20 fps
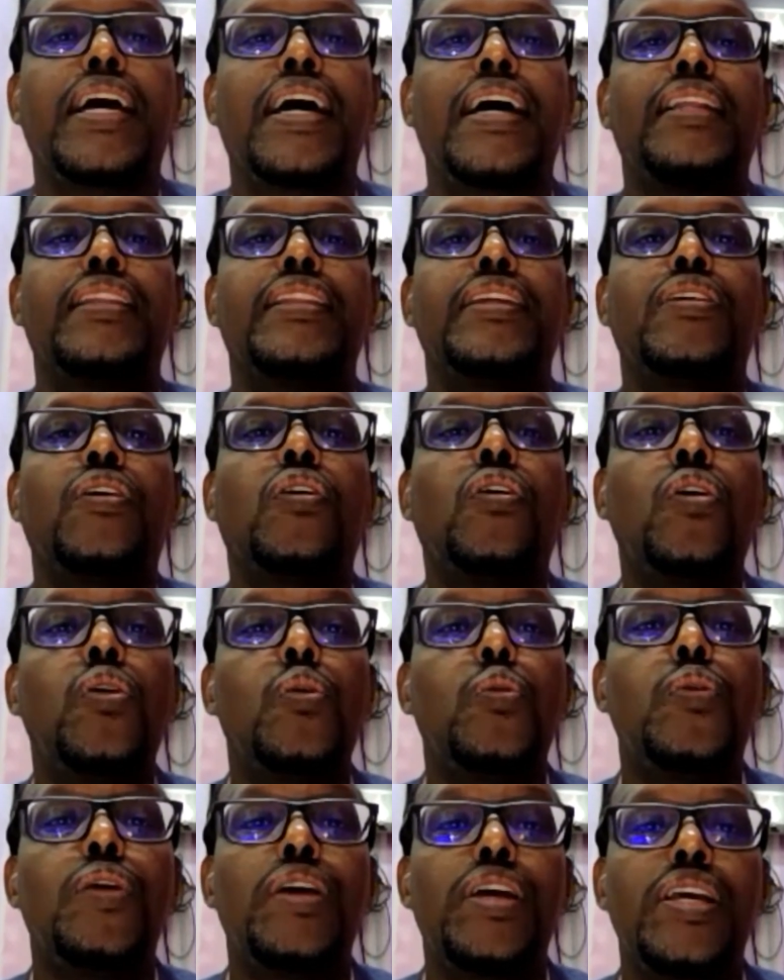And they
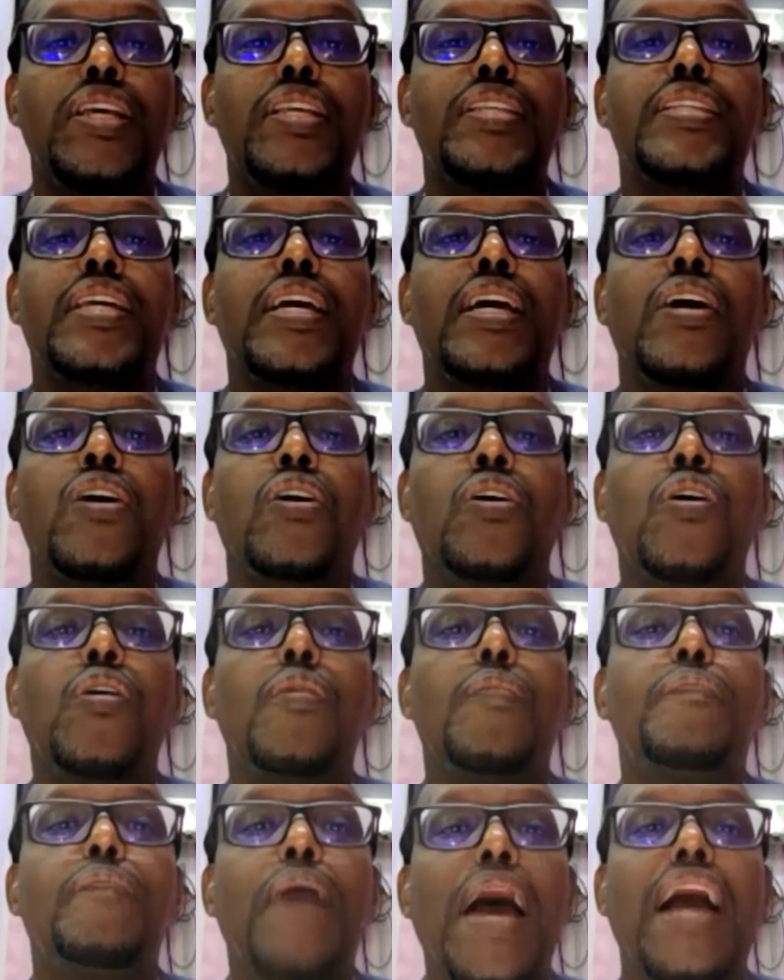always
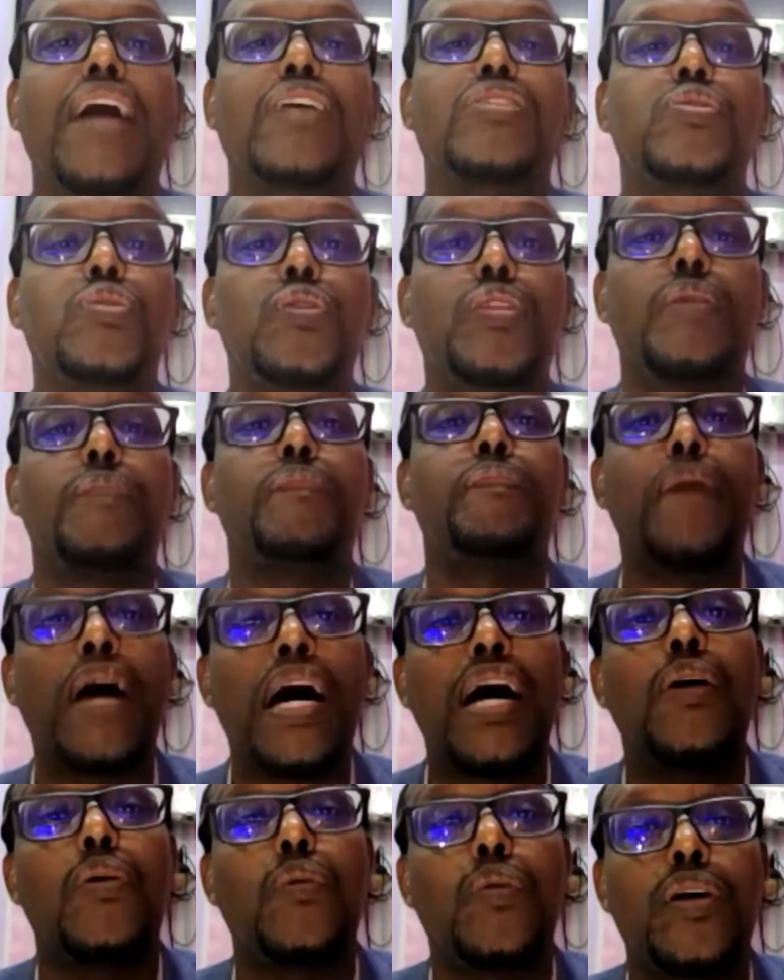go back to the
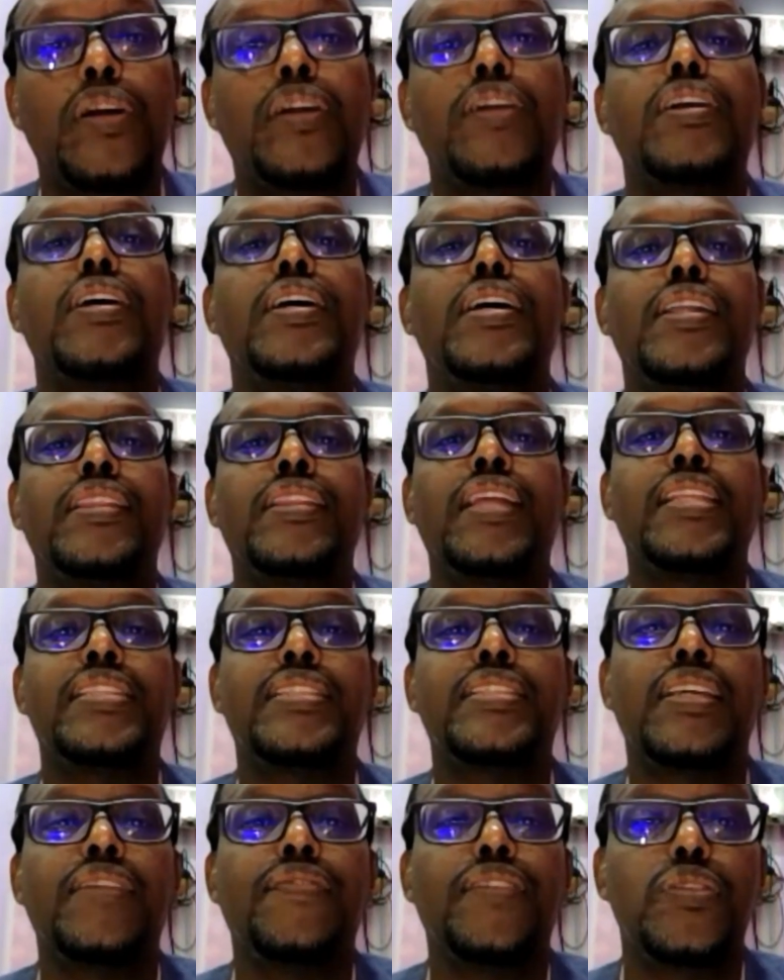power that's
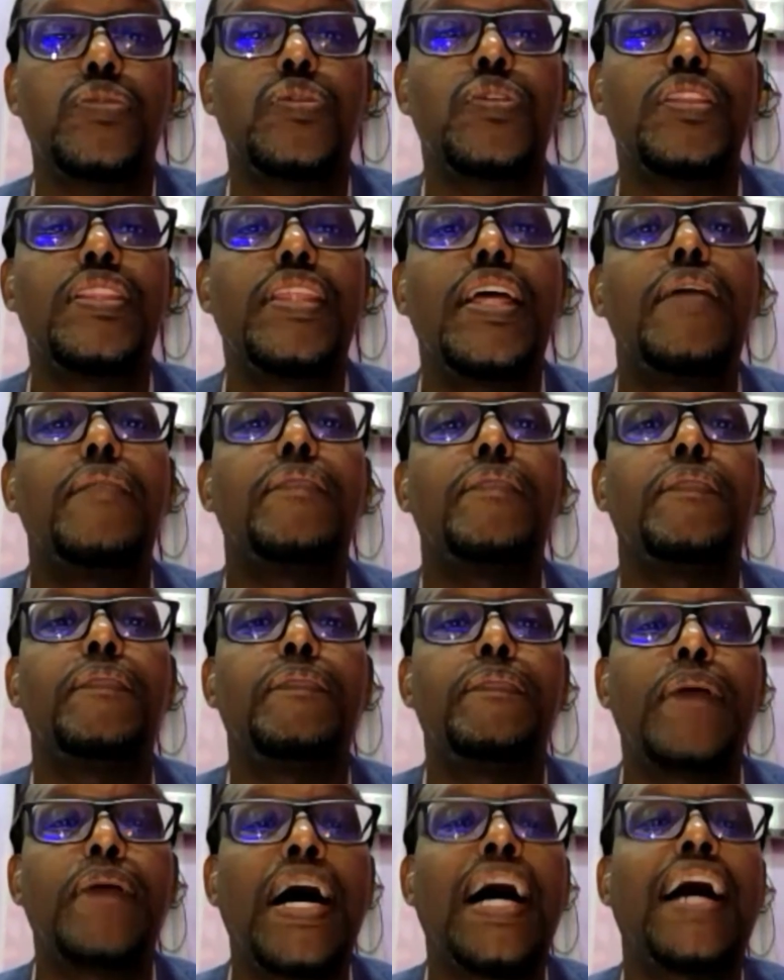given to them
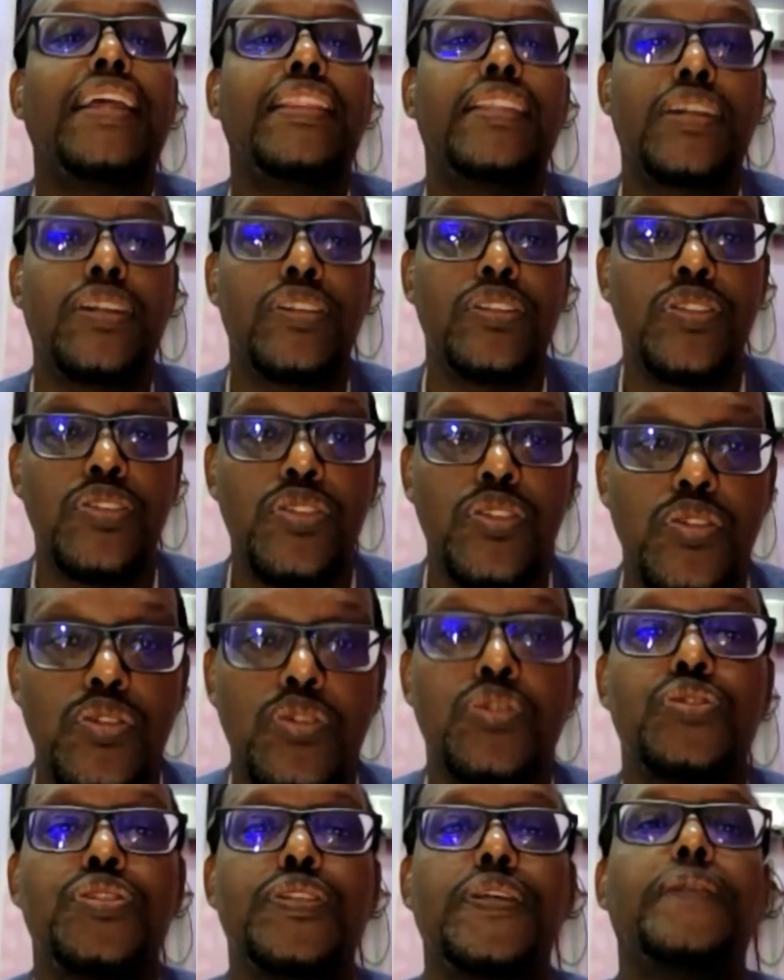by the
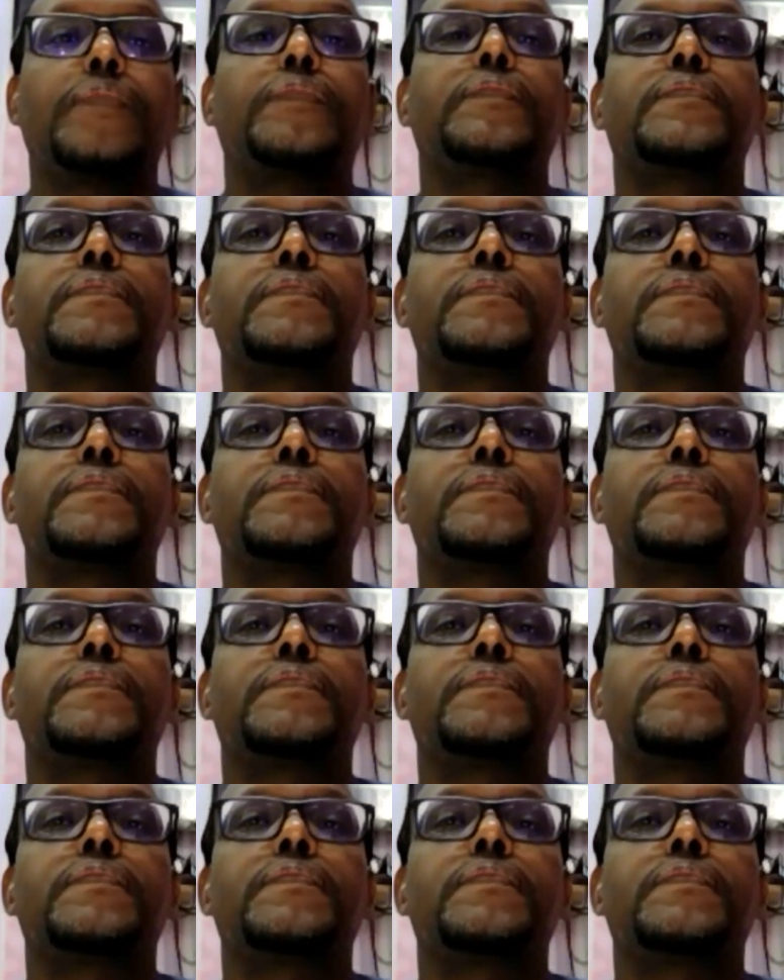Constitution.